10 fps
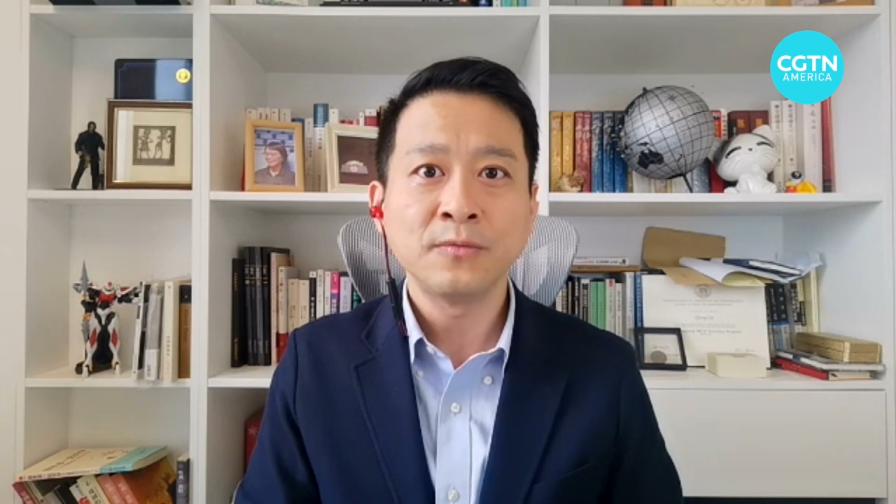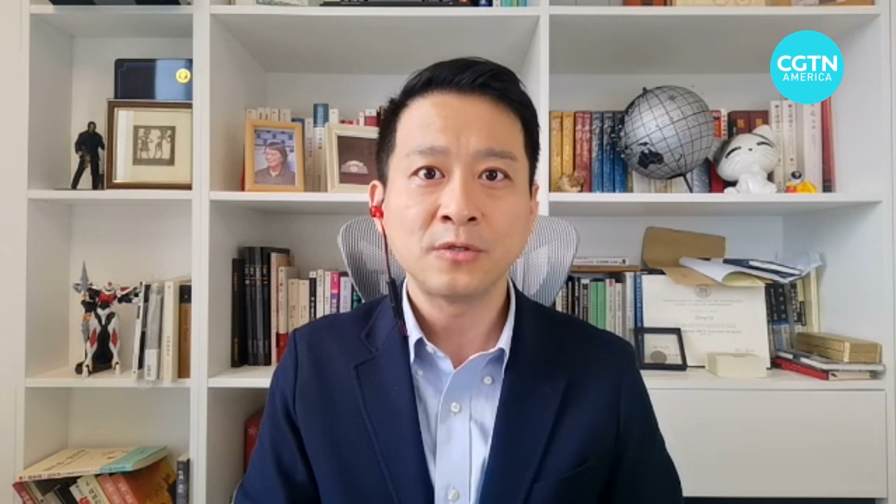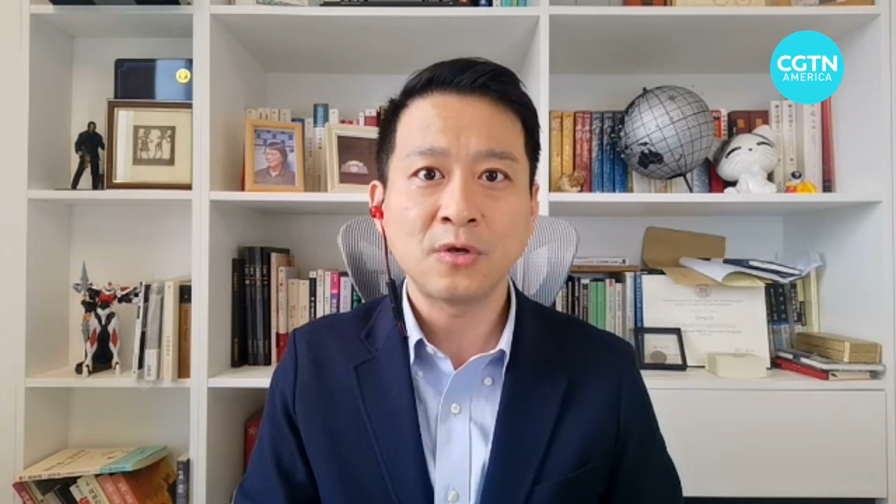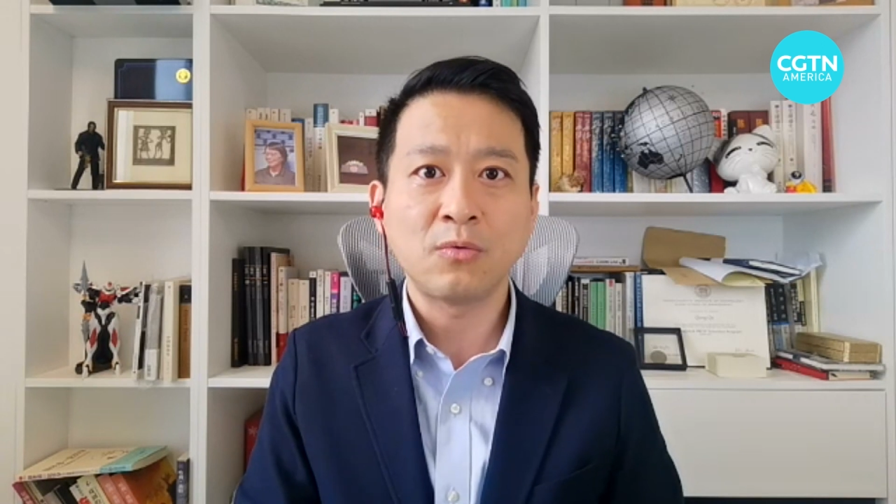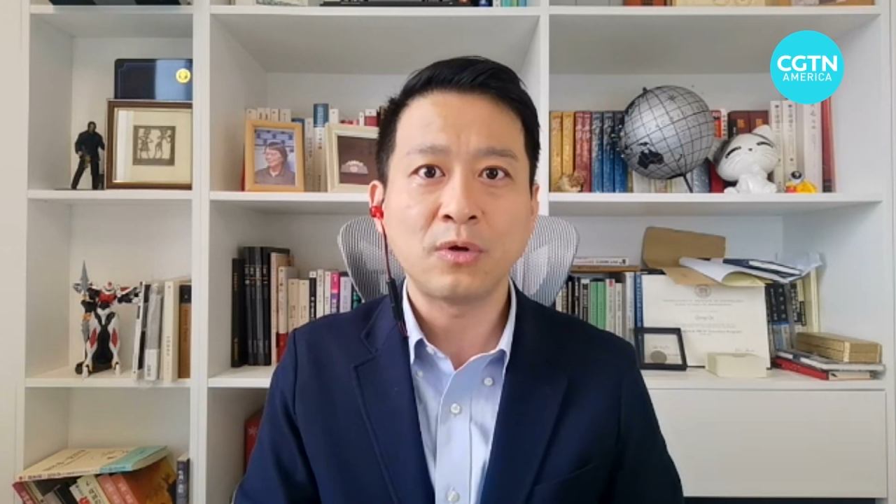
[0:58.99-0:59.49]

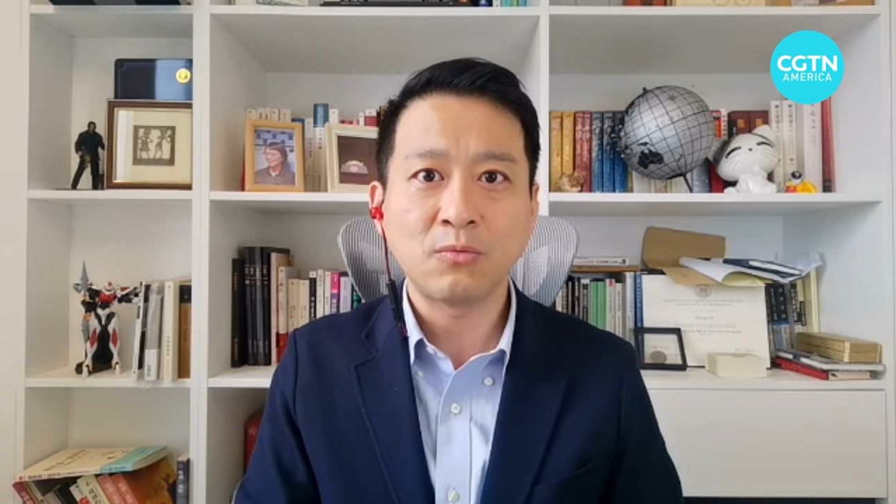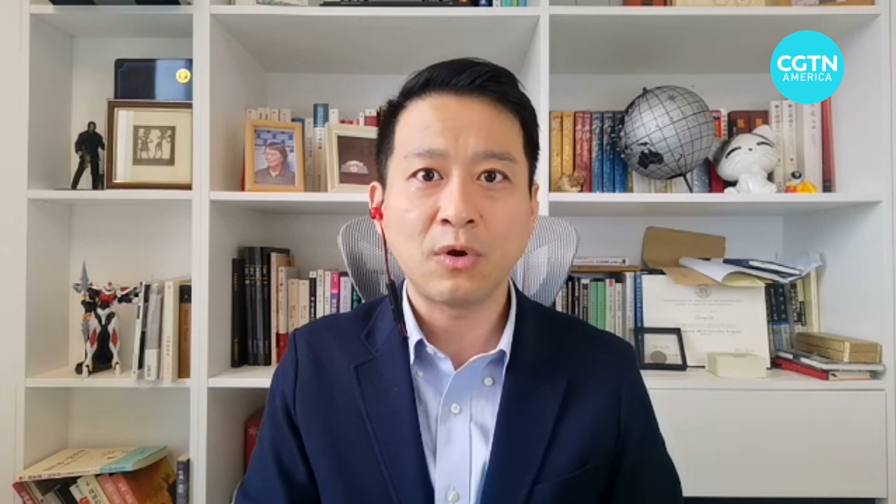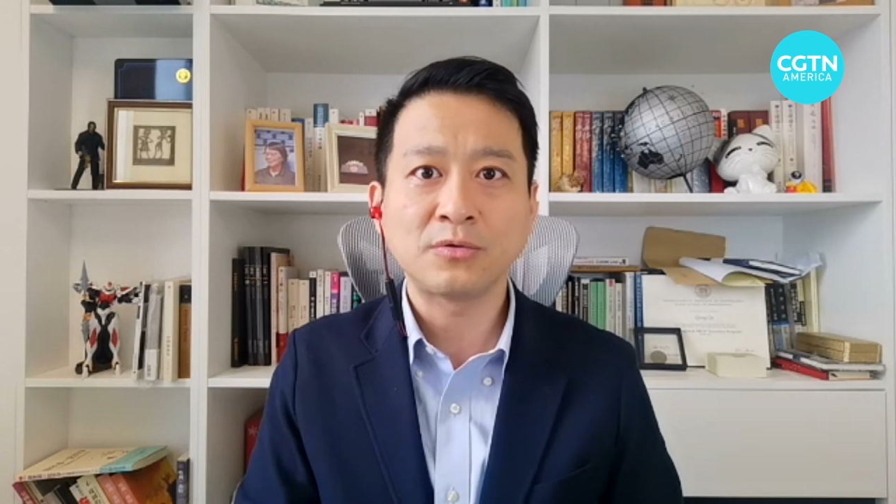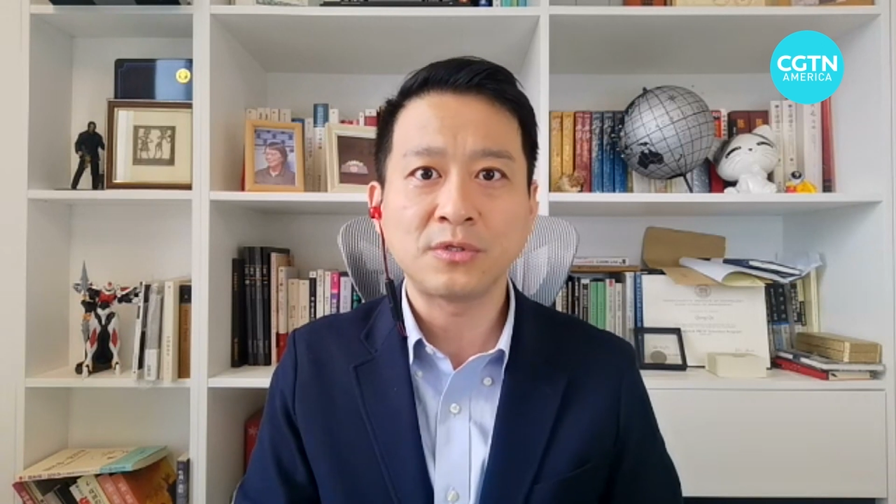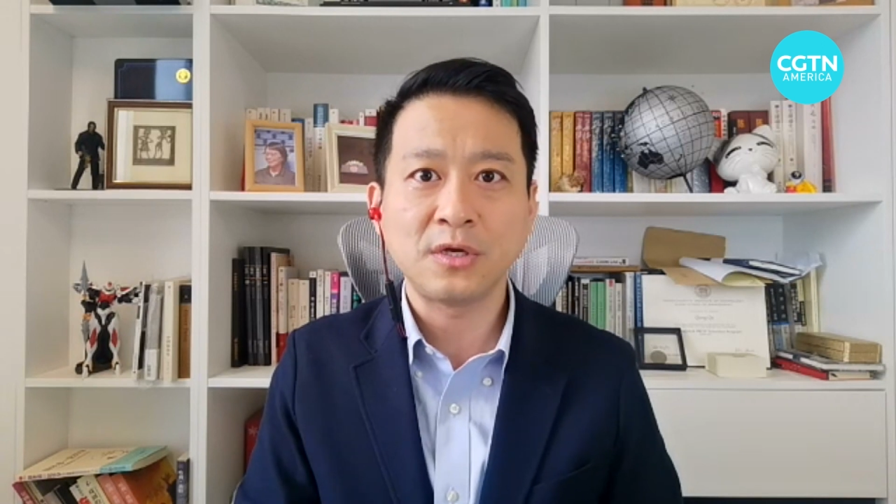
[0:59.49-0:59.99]
So we
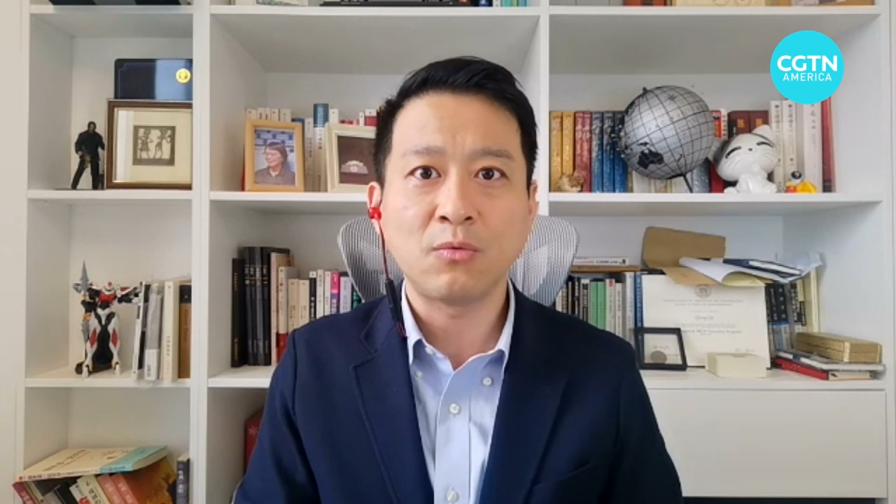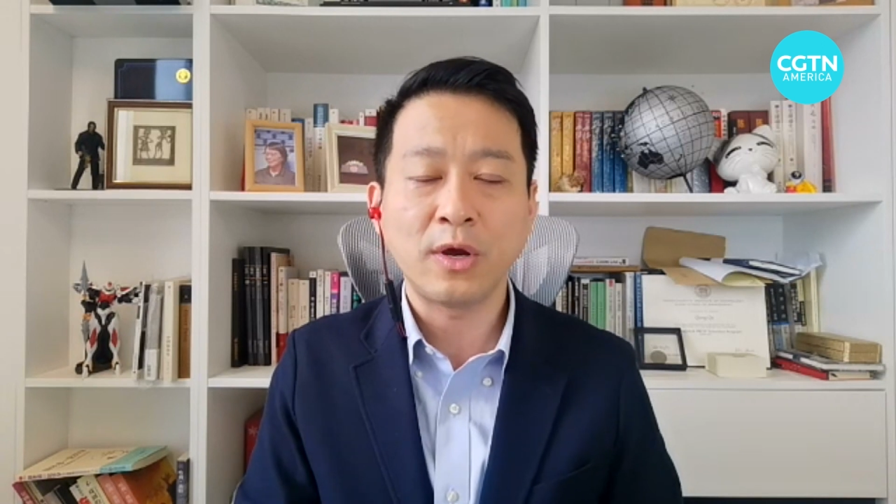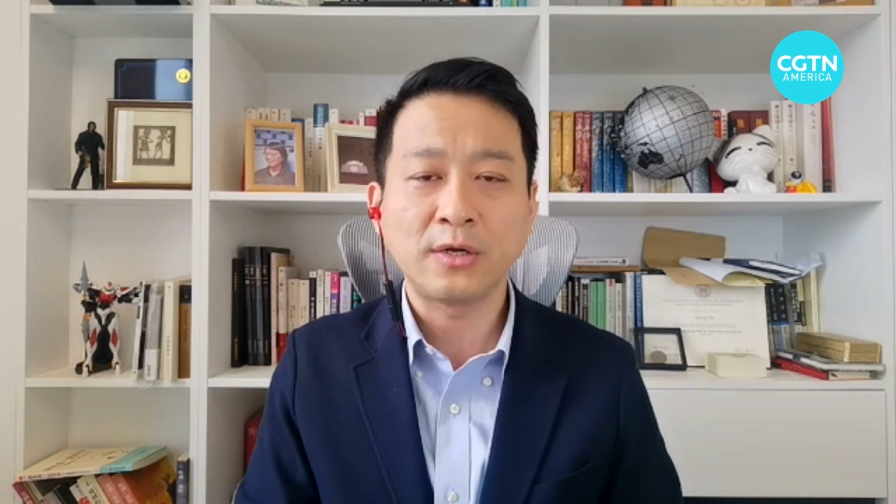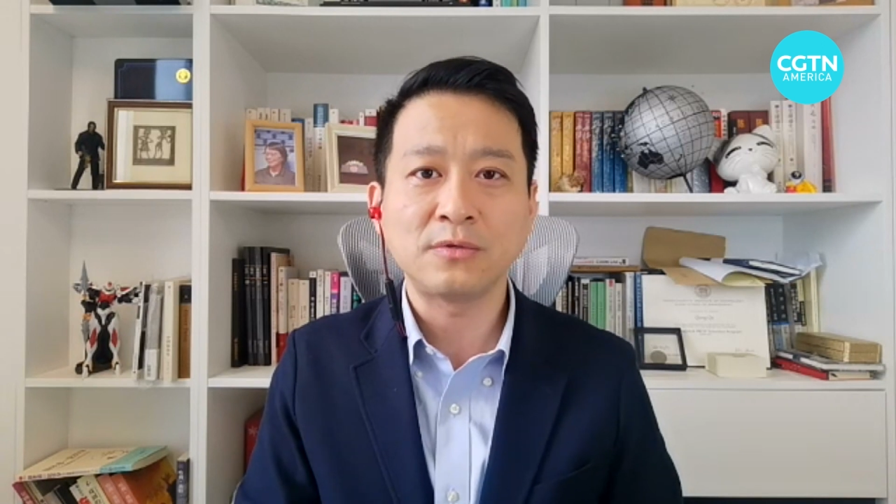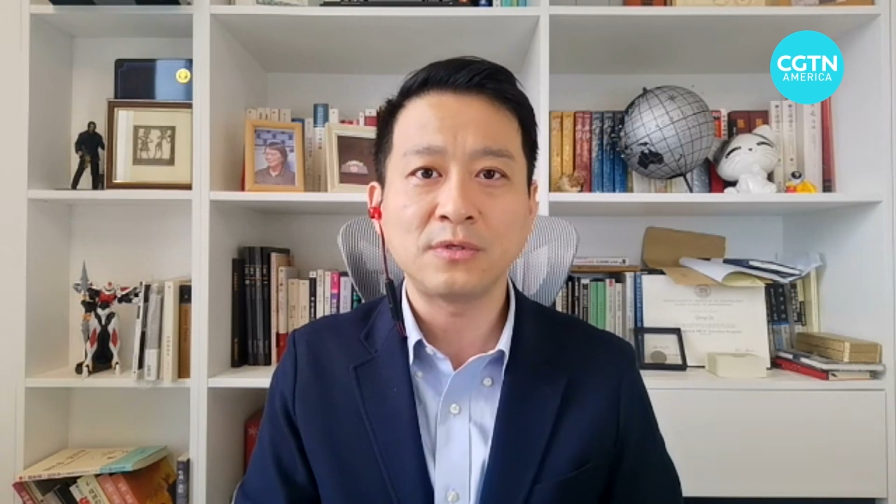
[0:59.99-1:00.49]
will still
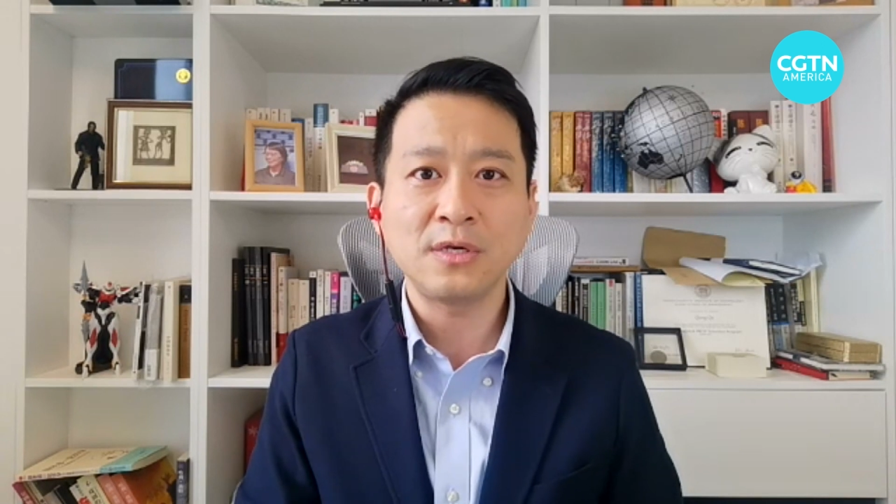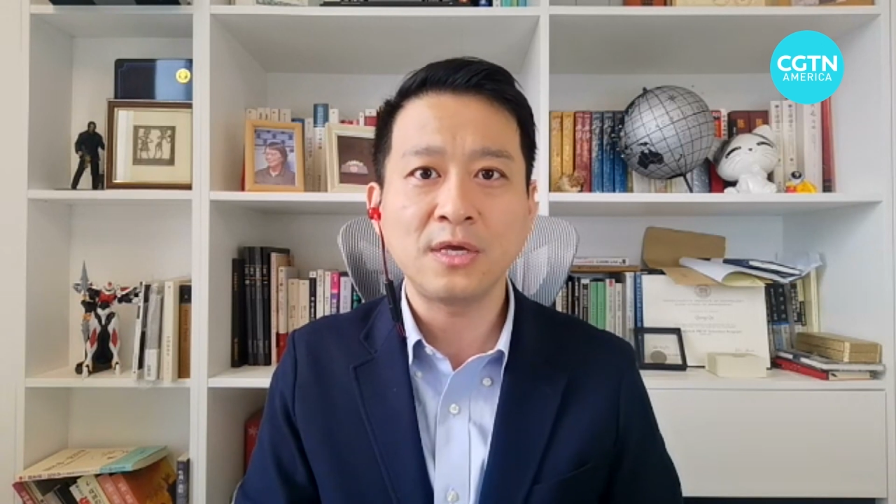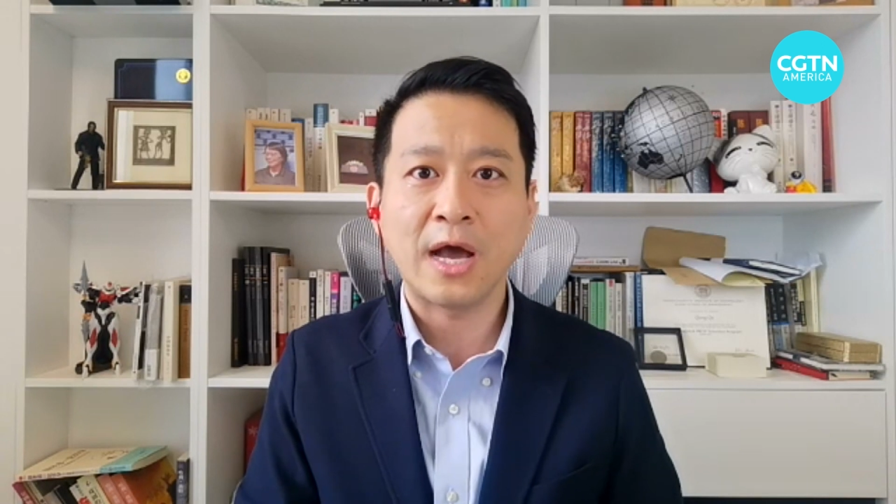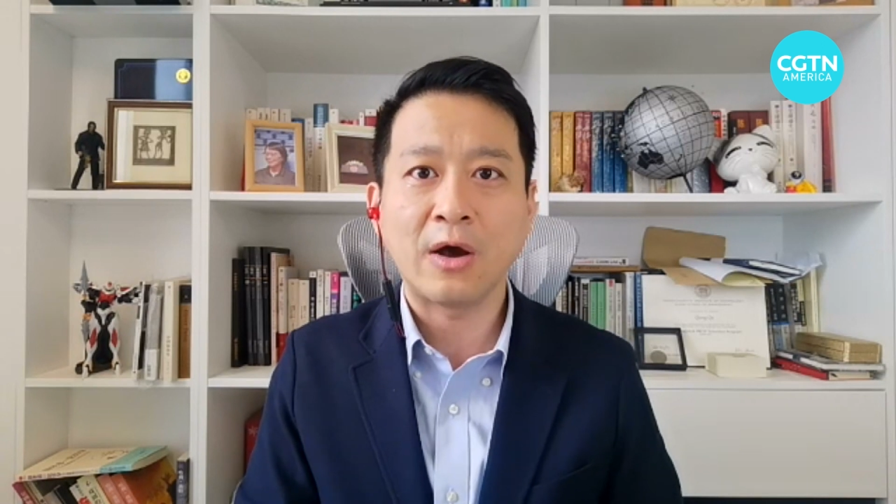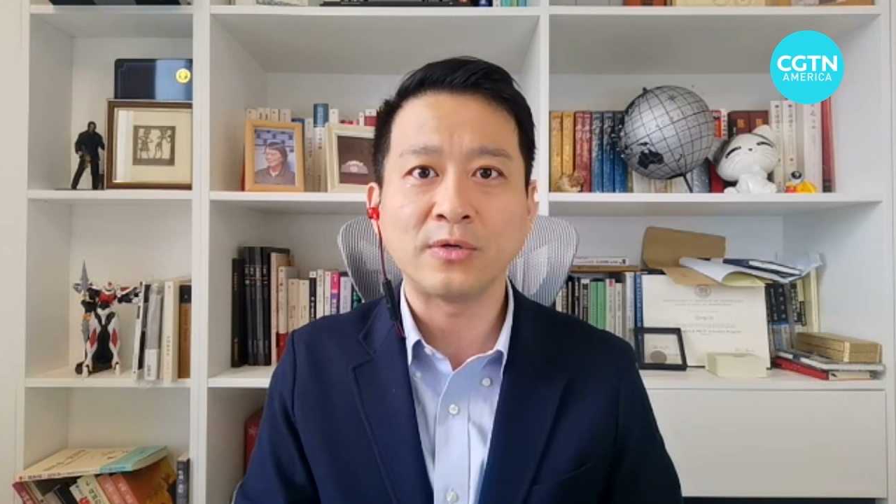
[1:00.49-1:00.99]
wait to see
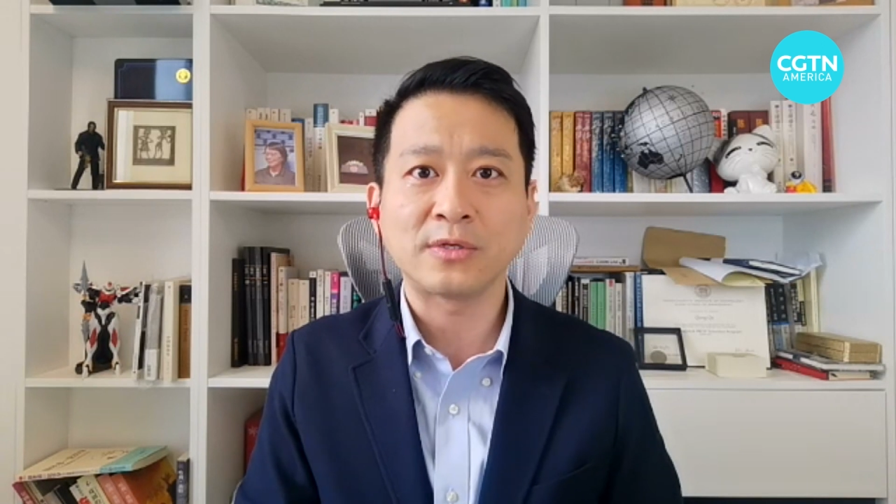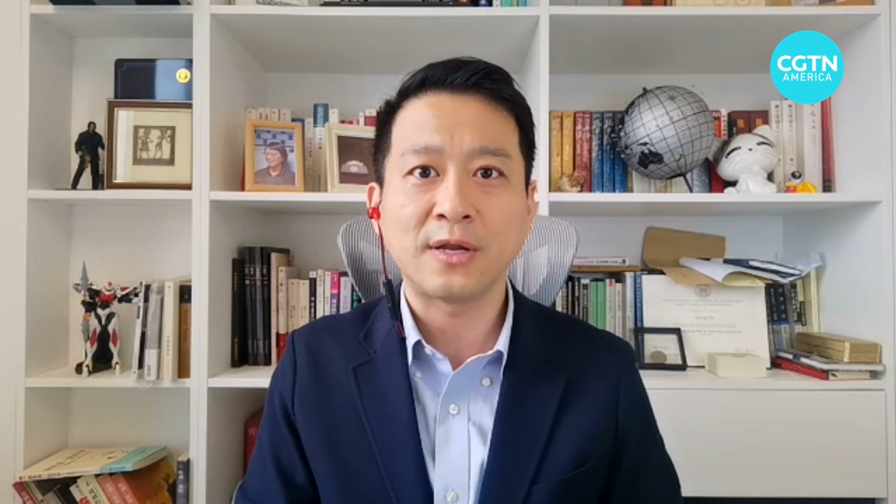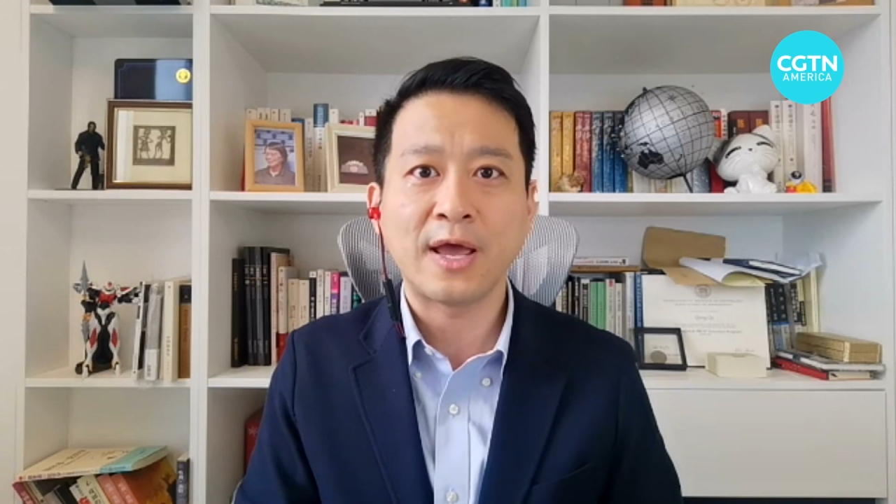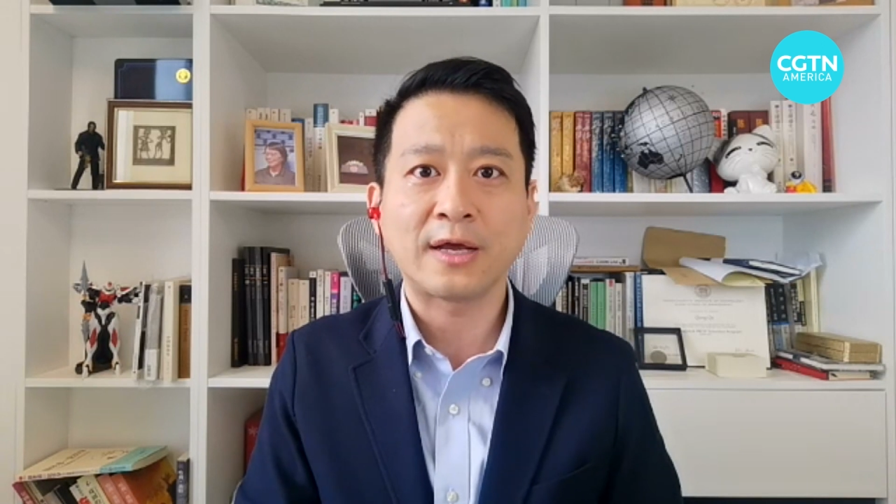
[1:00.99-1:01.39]
how he's going to